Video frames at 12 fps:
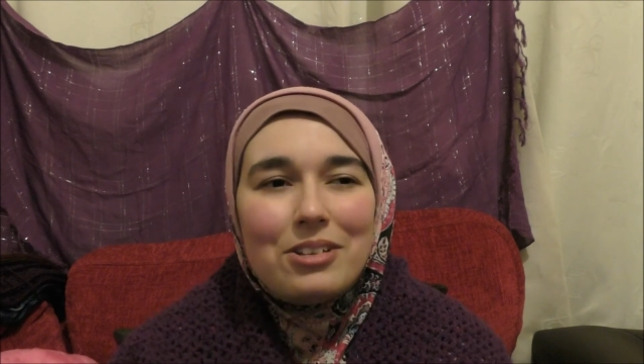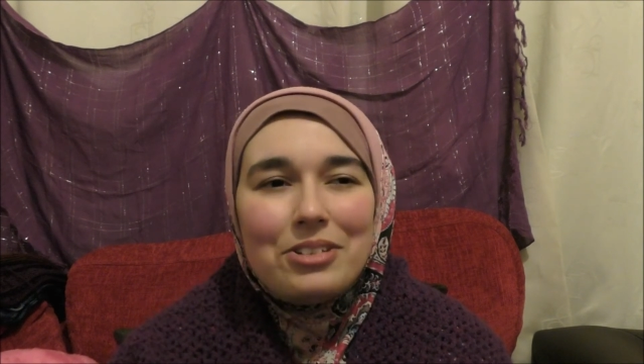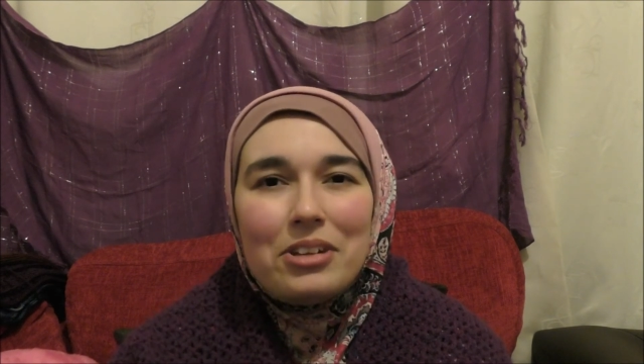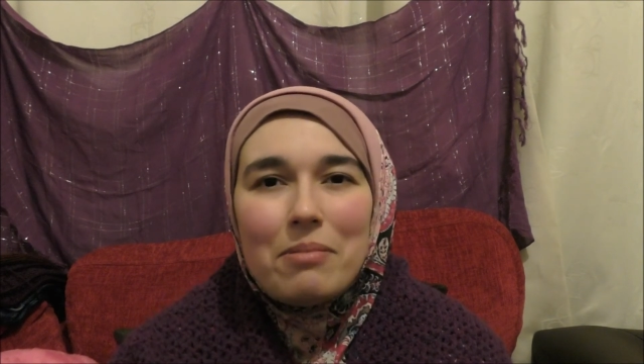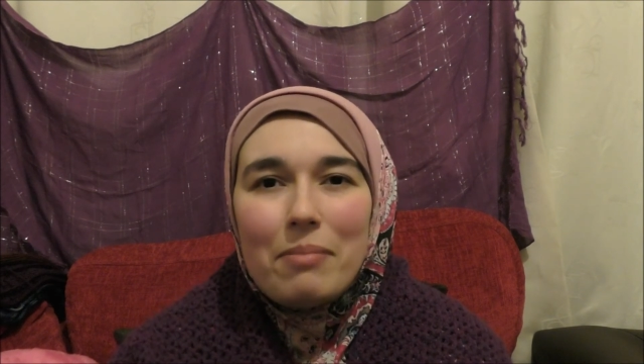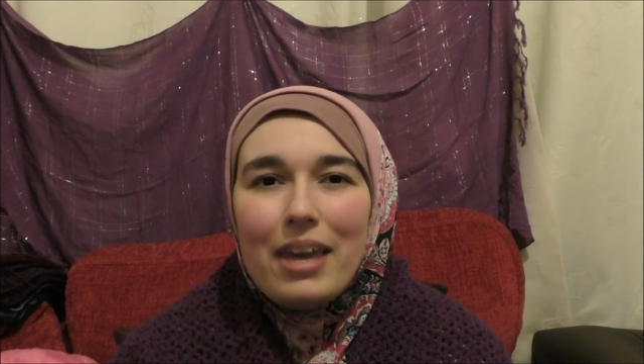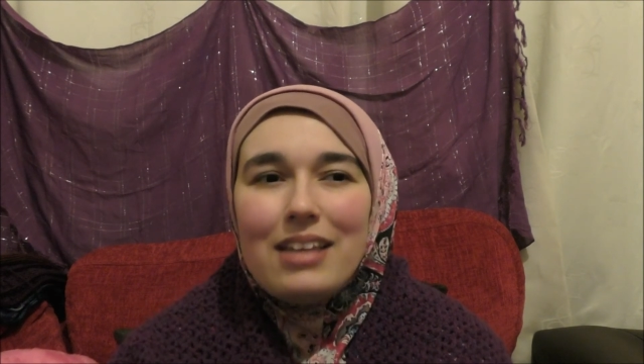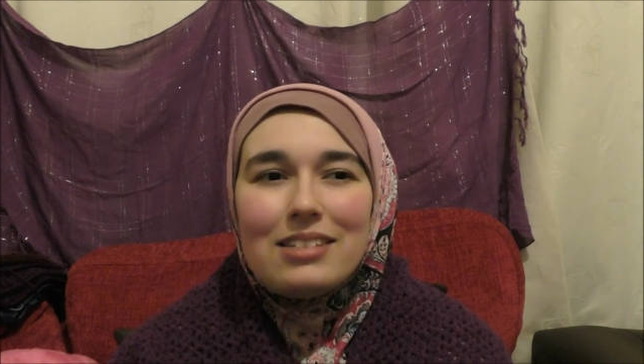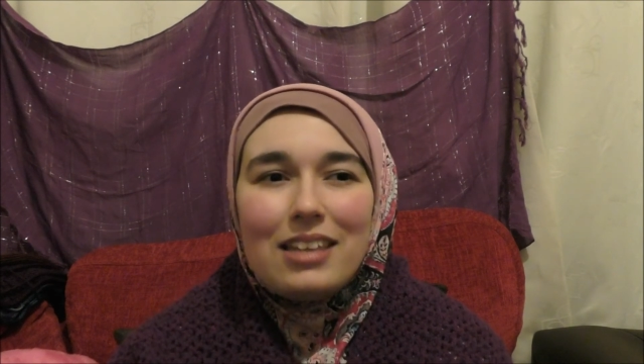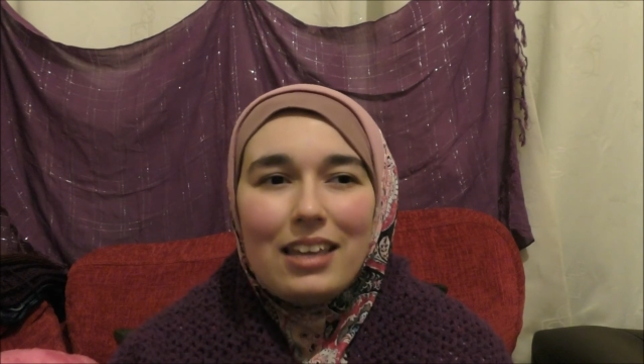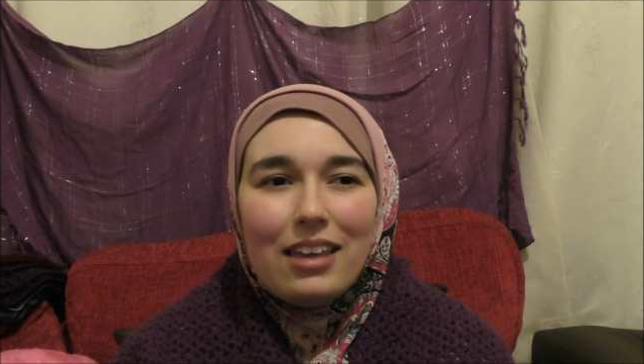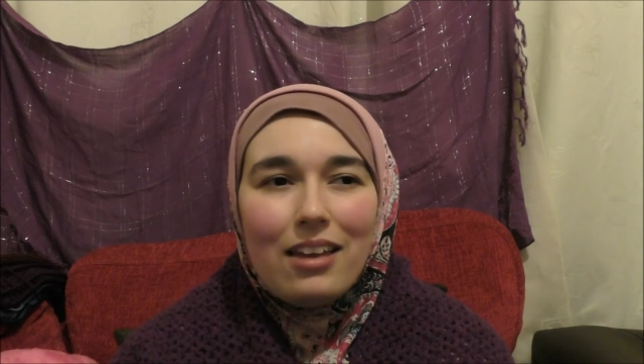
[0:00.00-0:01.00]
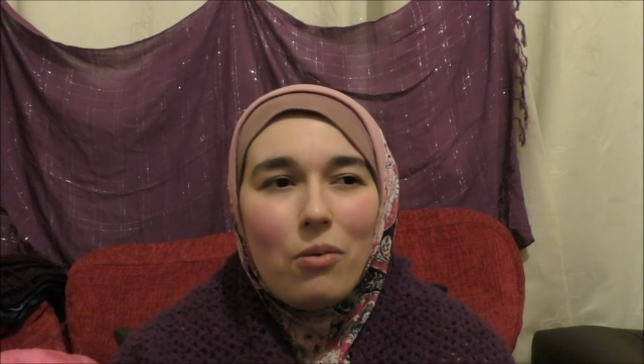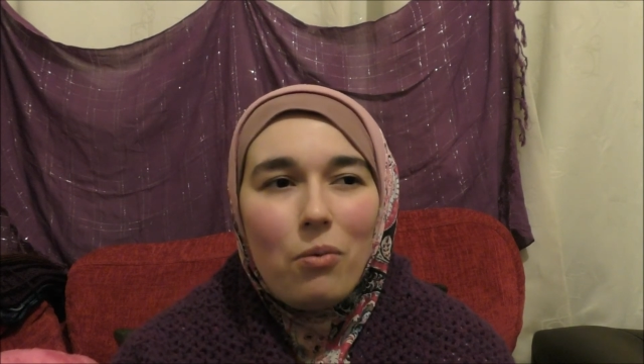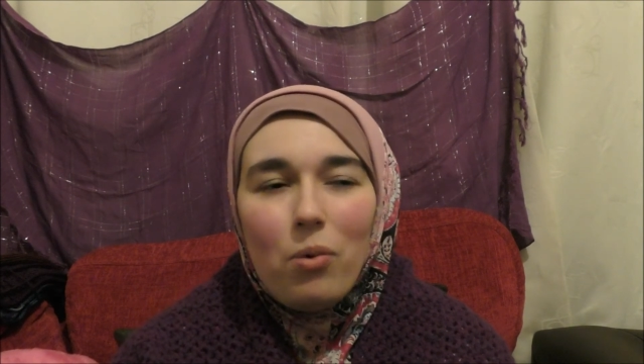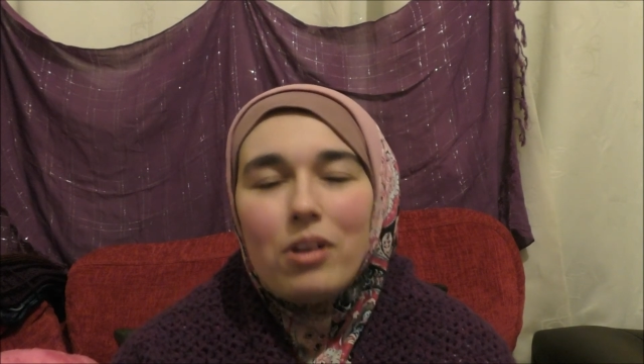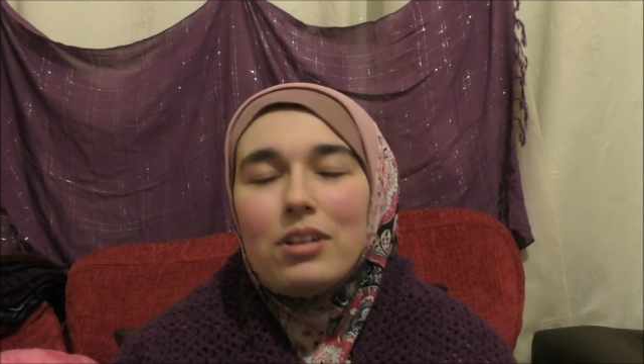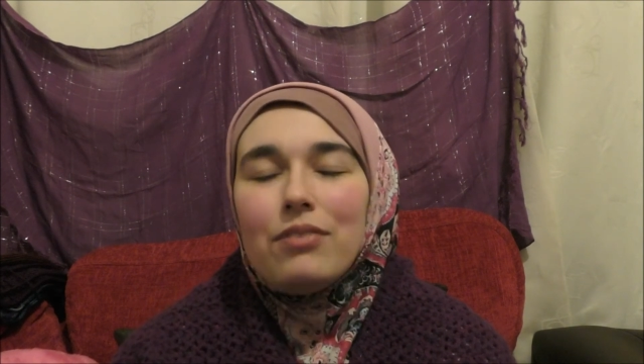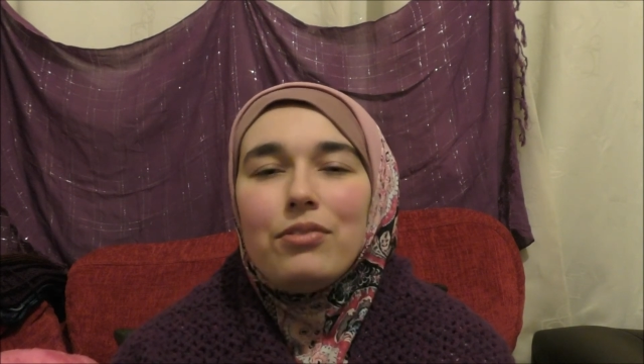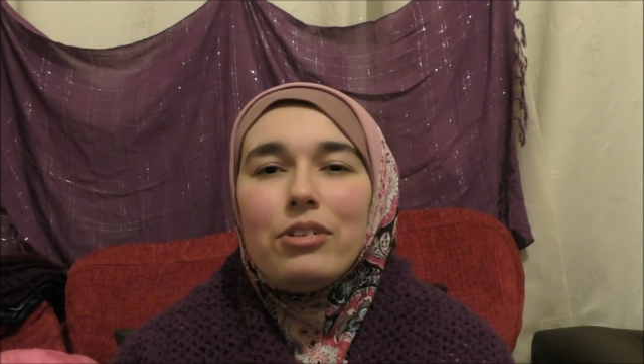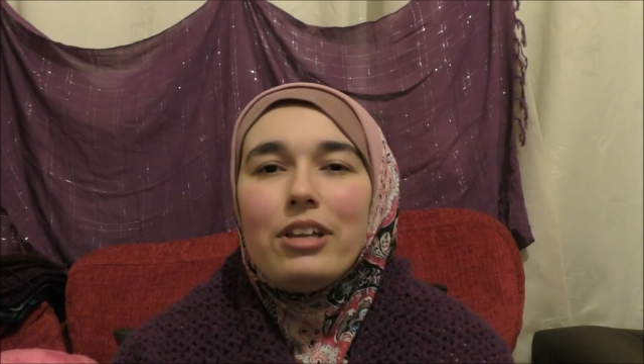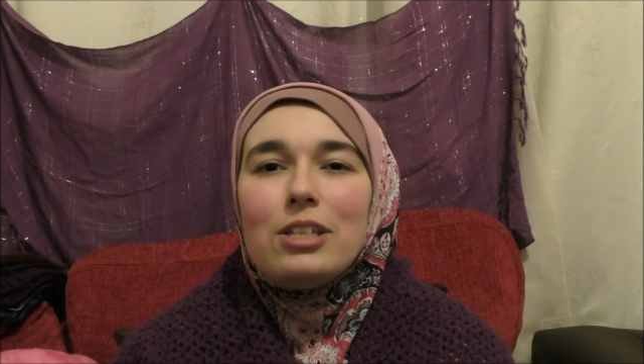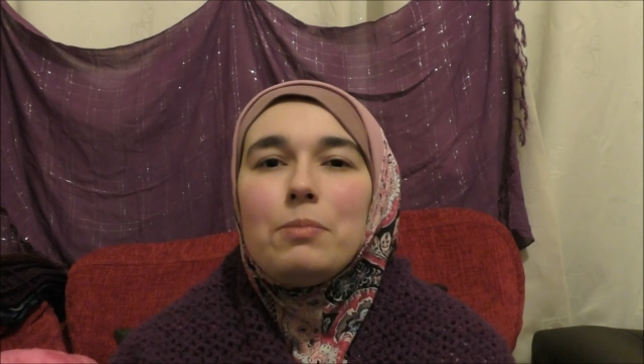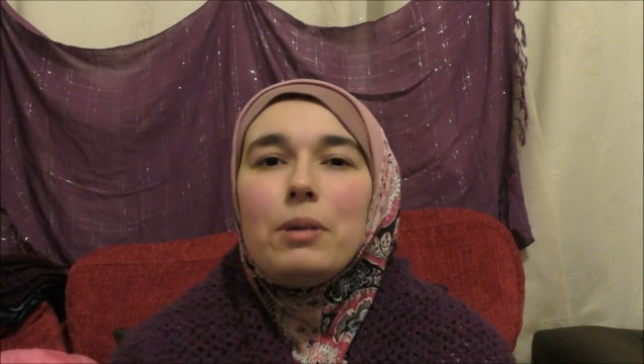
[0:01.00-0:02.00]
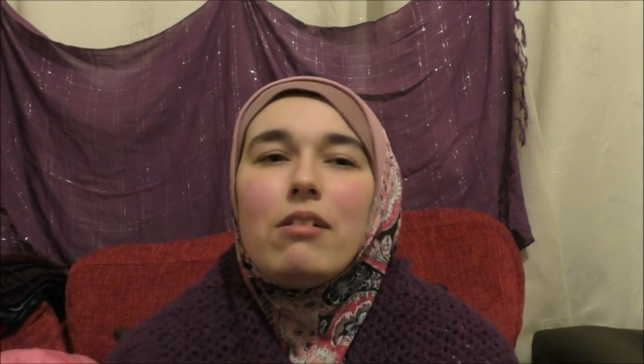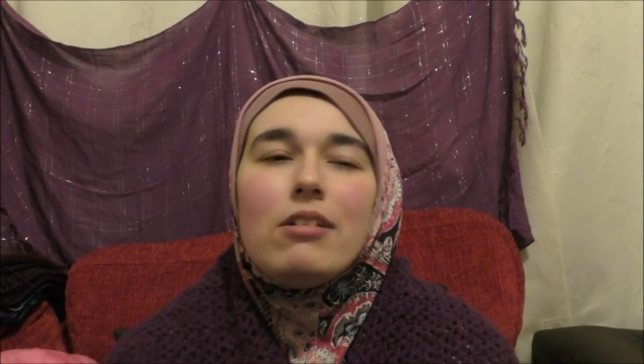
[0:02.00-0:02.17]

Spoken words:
an amazing, wonderful experience.